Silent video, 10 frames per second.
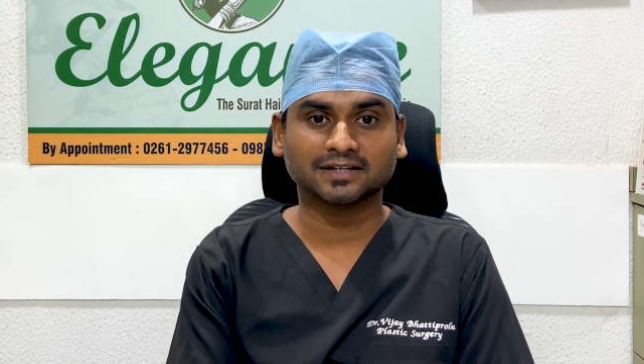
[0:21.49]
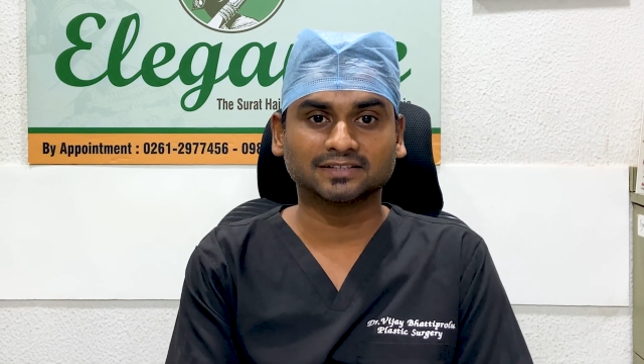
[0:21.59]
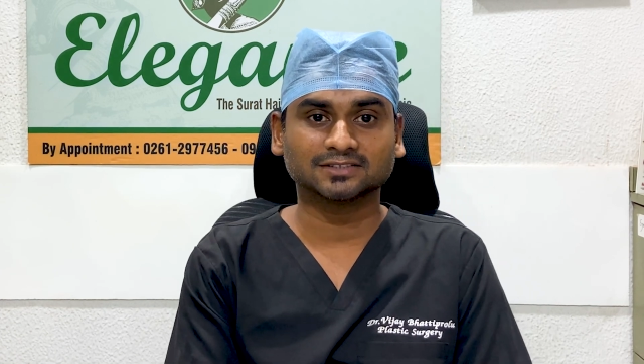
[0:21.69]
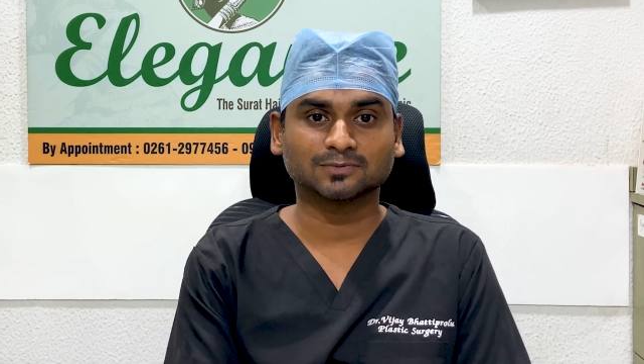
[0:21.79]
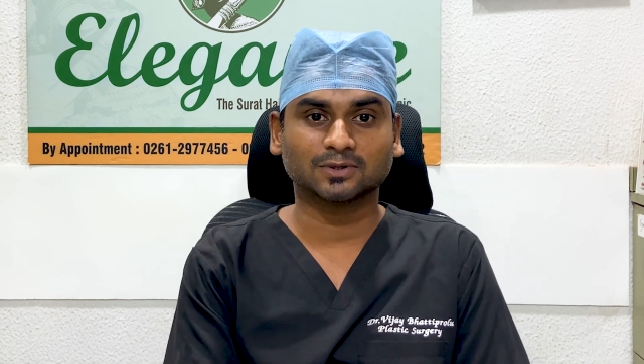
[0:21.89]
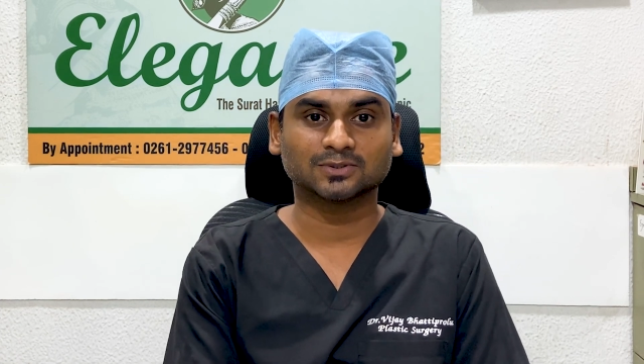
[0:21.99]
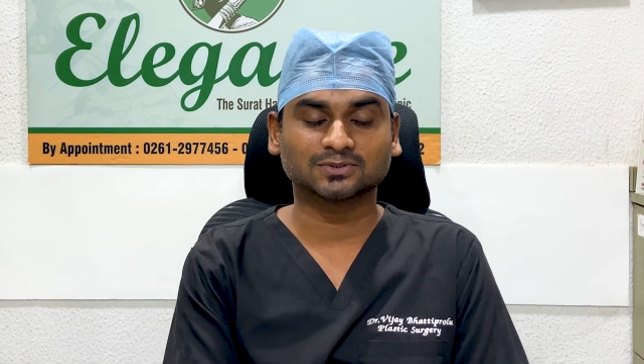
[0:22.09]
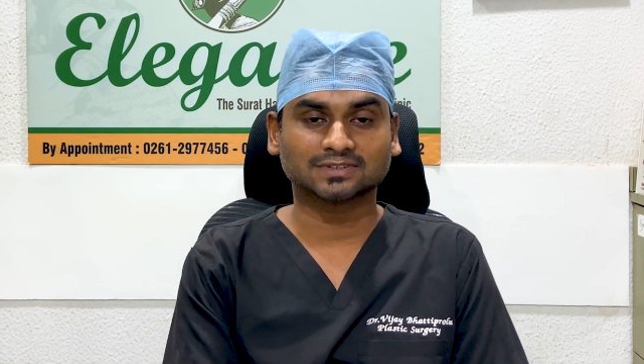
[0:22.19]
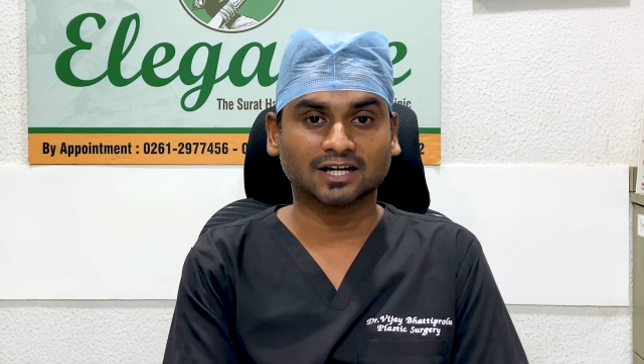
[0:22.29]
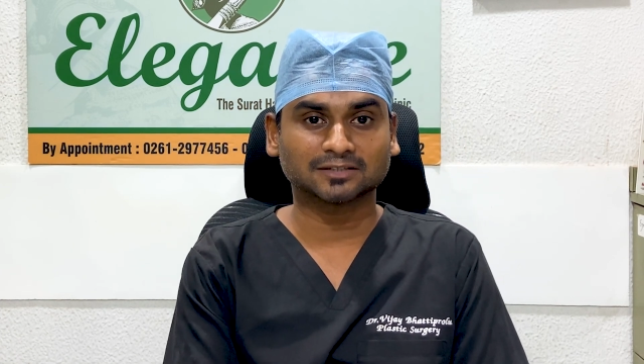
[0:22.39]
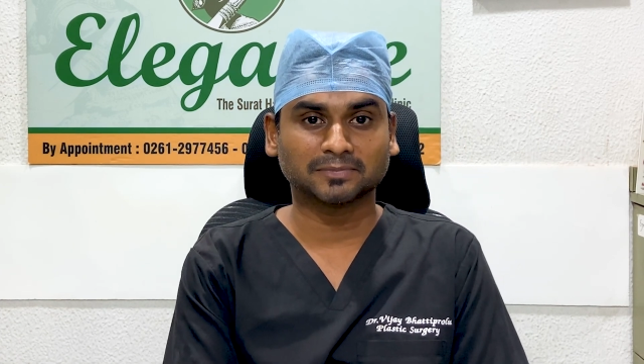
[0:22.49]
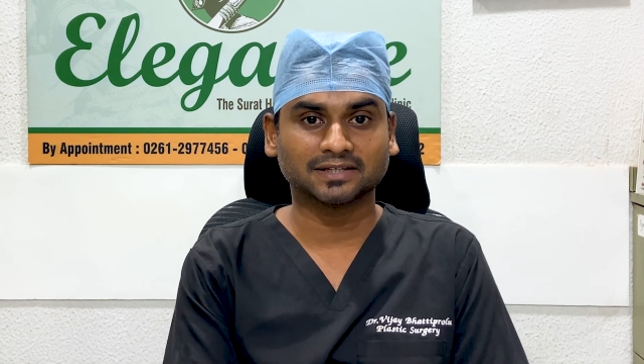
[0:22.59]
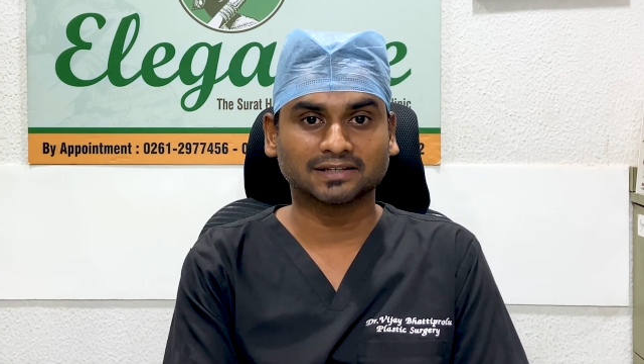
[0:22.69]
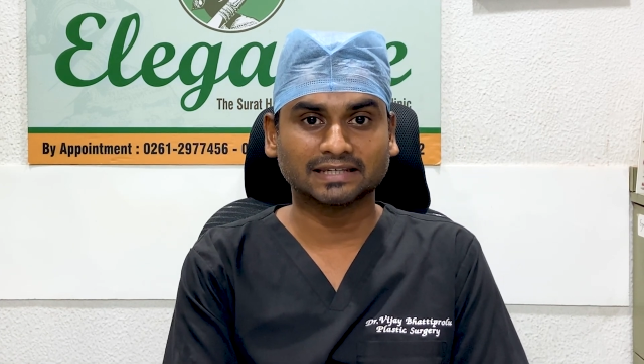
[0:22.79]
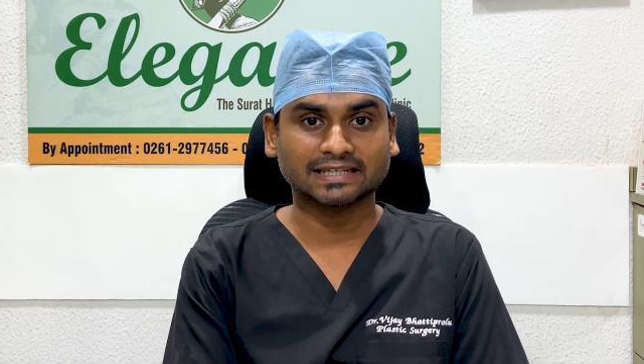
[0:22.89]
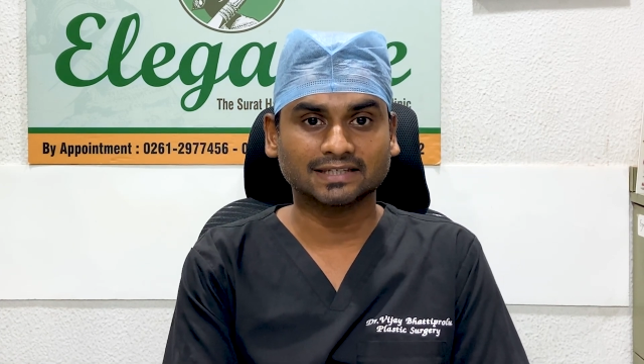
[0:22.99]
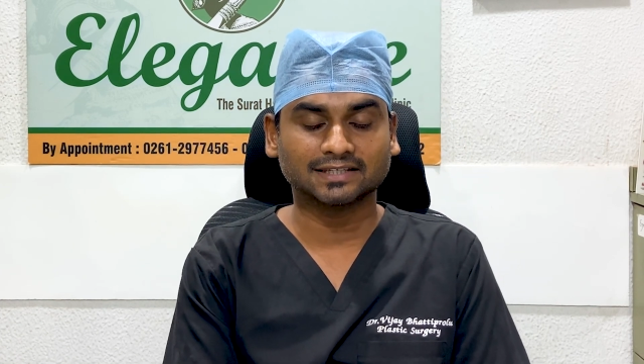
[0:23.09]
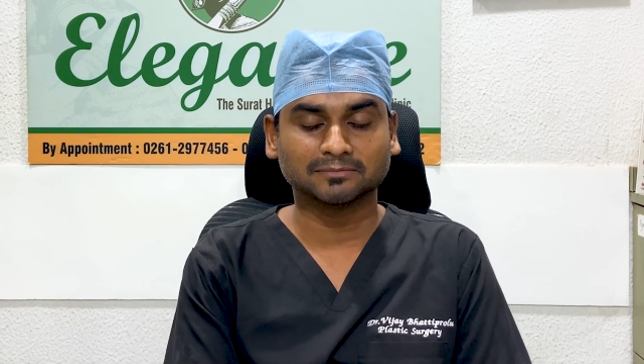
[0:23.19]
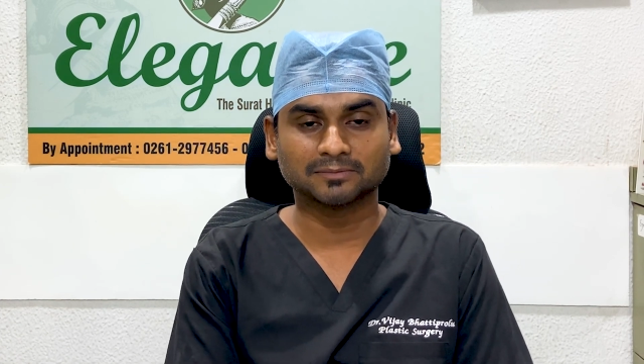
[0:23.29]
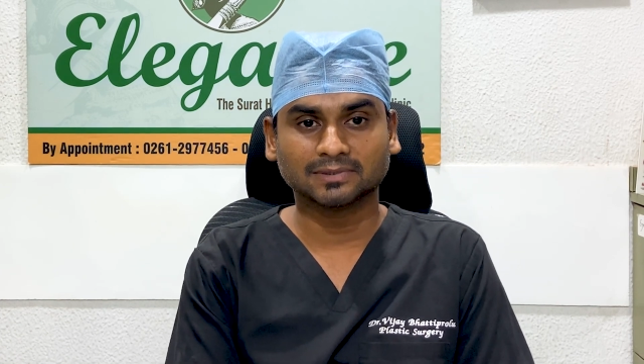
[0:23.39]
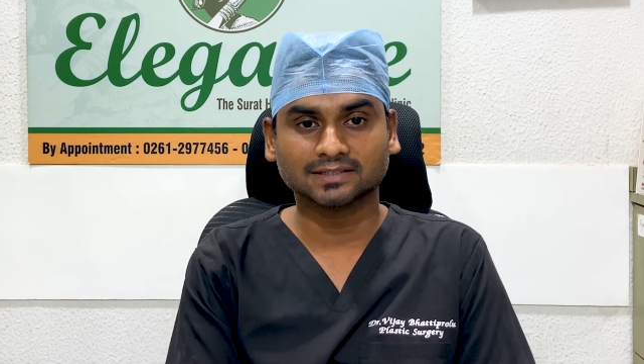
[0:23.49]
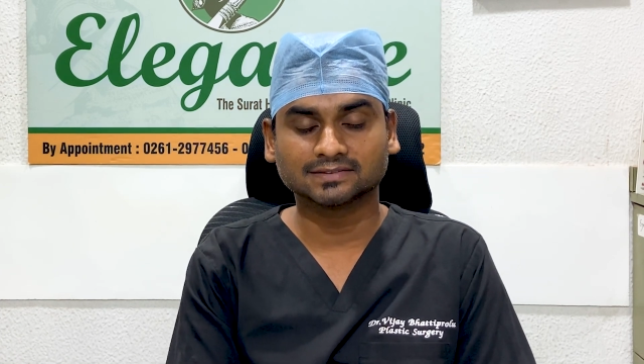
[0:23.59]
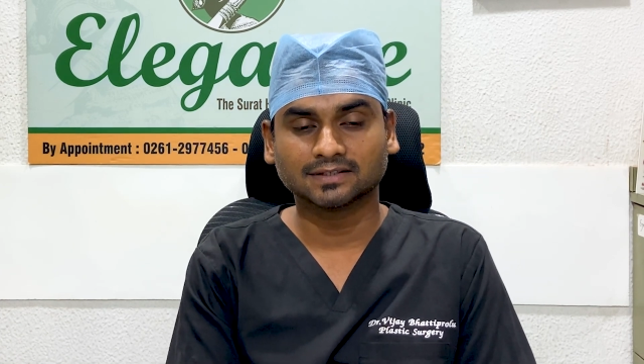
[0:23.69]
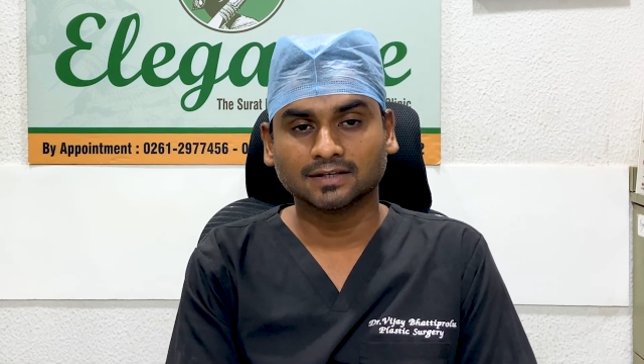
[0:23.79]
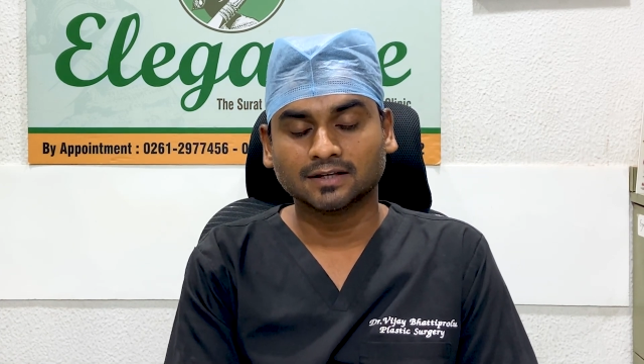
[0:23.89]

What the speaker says: I just want to start my clinic in my place